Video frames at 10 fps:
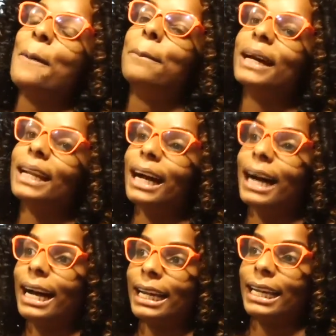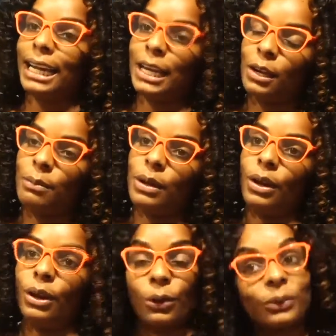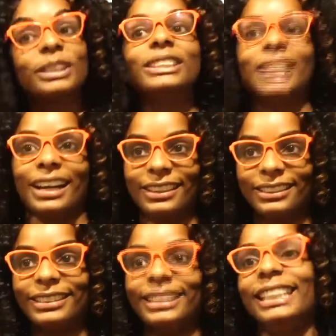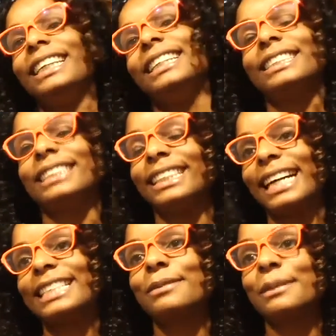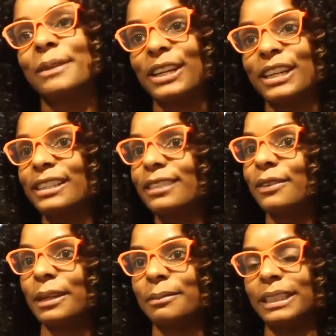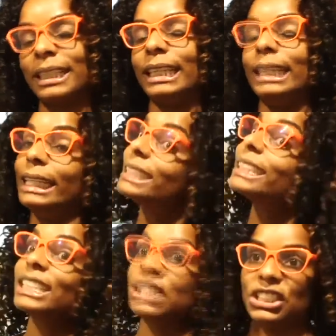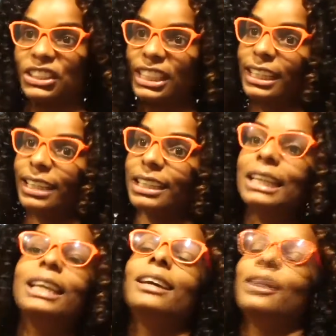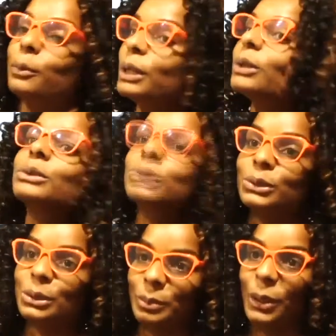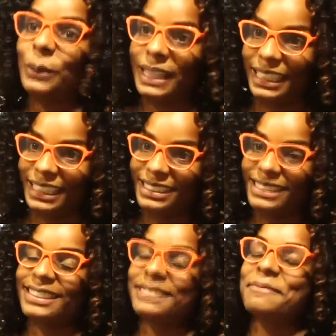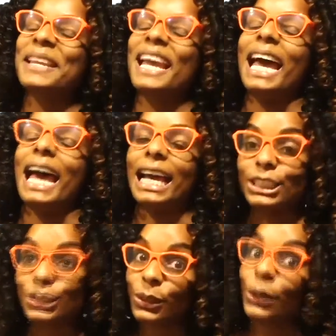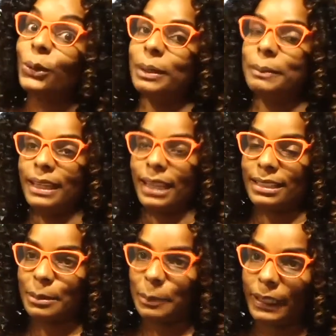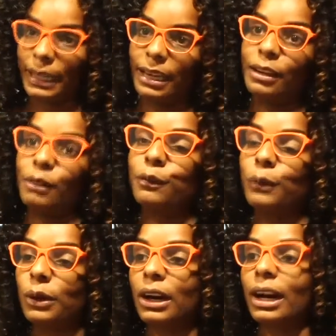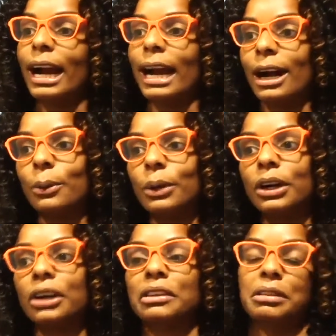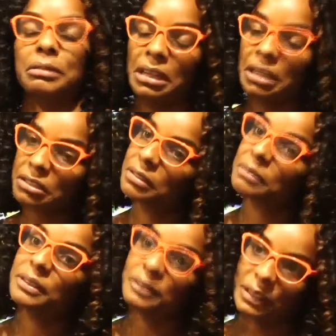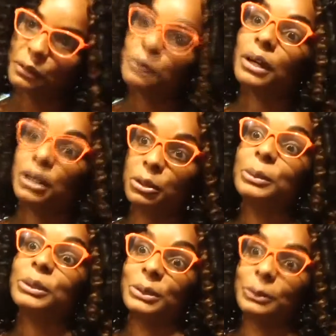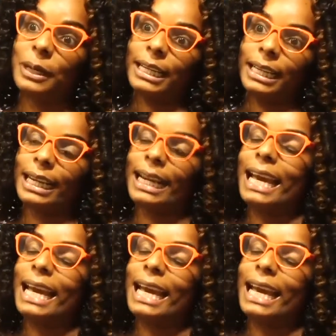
But I am an only child. He is the last to be married in his family. He is Nigerian. We don't do small weddings. And so we began to plan for our 350 to 400 person wedding.